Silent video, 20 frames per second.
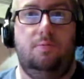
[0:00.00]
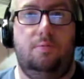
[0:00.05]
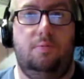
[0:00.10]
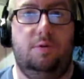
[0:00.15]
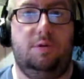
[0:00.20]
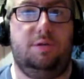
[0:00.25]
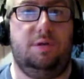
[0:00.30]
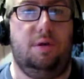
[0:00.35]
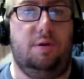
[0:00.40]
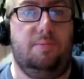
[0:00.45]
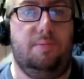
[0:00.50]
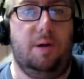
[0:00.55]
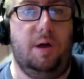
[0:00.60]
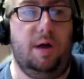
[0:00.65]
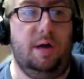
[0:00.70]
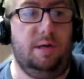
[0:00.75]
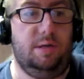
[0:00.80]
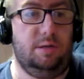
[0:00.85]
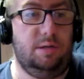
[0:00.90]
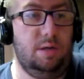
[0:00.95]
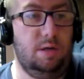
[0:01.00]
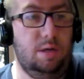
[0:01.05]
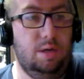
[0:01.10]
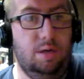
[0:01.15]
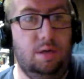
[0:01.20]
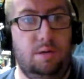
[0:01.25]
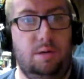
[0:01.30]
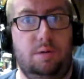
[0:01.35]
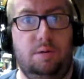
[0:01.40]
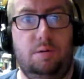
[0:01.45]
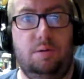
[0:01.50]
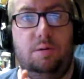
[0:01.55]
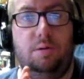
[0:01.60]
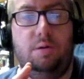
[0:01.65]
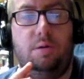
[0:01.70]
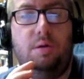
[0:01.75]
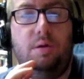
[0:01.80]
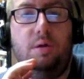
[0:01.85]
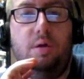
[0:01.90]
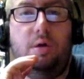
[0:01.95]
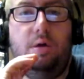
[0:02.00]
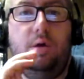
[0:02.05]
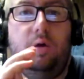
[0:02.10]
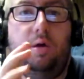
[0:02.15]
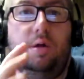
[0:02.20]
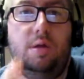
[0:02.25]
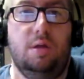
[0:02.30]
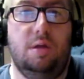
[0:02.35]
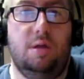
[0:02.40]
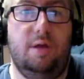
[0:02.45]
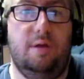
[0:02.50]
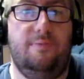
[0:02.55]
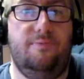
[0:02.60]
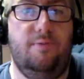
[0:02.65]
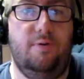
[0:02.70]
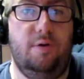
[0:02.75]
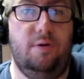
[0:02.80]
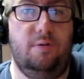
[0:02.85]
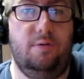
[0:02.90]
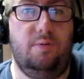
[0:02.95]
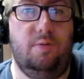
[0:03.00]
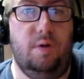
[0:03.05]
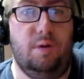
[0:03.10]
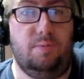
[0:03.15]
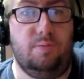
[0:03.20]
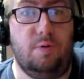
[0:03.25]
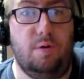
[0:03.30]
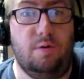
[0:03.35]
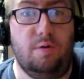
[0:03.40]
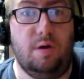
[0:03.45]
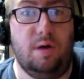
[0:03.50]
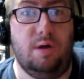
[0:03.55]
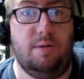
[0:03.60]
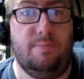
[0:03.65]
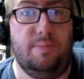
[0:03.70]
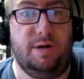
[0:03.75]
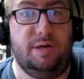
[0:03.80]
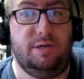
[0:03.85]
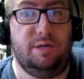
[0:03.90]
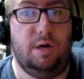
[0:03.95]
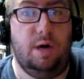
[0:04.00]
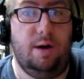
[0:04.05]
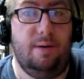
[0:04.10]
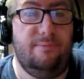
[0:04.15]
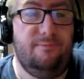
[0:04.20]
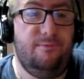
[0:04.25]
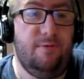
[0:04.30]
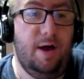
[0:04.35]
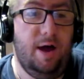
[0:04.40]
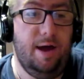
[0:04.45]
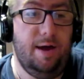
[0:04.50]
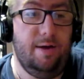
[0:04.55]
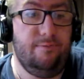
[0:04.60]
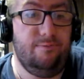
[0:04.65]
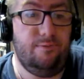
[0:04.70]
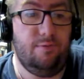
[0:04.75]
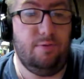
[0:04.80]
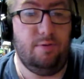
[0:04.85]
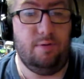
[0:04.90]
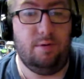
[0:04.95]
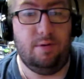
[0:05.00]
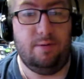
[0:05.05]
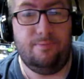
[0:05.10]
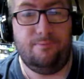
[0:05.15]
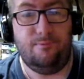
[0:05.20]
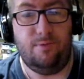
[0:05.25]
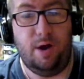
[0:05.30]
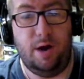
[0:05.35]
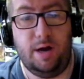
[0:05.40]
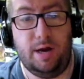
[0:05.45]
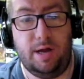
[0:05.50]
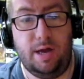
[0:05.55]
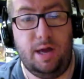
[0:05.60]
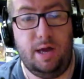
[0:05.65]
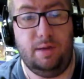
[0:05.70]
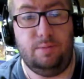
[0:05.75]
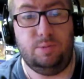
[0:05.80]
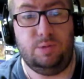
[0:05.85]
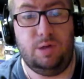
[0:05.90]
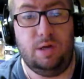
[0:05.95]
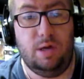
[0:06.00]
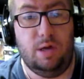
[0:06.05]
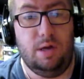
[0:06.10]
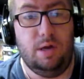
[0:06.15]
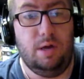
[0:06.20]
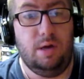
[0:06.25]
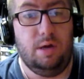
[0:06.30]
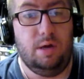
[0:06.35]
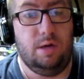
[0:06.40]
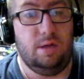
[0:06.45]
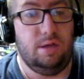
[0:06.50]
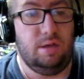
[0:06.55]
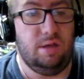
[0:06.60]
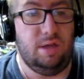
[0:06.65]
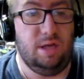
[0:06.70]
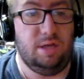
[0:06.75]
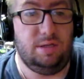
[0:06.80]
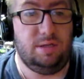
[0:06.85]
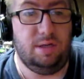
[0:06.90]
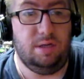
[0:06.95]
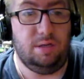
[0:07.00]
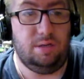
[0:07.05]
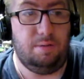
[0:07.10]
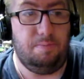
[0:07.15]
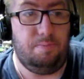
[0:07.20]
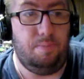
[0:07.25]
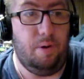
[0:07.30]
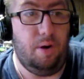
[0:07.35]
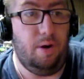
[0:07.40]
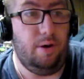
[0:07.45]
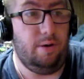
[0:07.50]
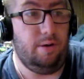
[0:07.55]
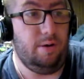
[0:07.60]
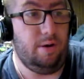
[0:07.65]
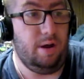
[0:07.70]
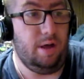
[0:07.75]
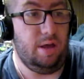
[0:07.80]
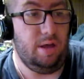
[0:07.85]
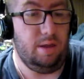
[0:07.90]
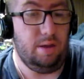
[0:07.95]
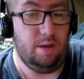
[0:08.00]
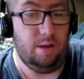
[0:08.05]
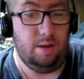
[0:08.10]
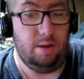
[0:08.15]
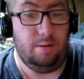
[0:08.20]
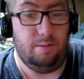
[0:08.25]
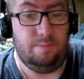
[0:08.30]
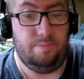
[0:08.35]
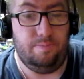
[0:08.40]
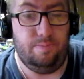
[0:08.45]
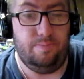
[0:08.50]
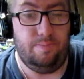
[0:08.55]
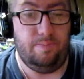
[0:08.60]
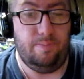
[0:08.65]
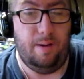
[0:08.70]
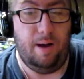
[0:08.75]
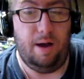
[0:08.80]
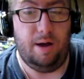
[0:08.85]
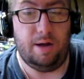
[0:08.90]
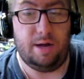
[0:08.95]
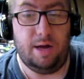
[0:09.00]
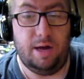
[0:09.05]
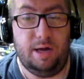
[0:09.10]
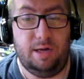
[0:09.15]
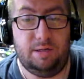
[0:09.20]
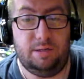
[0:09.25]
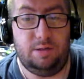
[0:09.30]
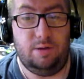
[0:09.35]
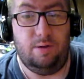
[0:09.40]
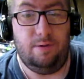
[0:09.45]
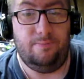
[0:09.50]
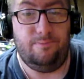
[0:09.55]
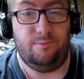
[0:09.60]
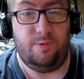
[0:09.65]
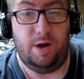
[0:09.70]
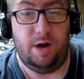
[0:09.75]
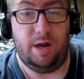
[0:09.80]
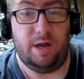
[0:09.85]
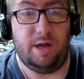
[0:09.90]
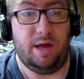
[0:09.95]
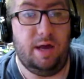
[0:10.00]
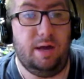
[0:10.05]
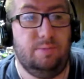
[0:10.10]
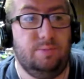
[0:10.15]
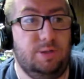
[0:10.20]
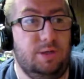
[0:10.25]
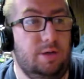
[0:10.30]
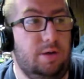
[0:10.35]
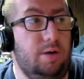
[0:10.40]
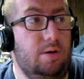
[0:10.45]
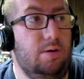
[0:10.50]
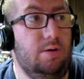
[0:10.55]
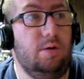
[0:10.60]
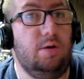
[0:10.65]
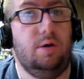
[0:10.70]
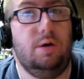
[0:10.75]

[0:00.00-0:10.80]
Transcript: What's up guys? This video I'm gonna give you my top 5 fighting games. This is the part in the podcast on fighting games you know.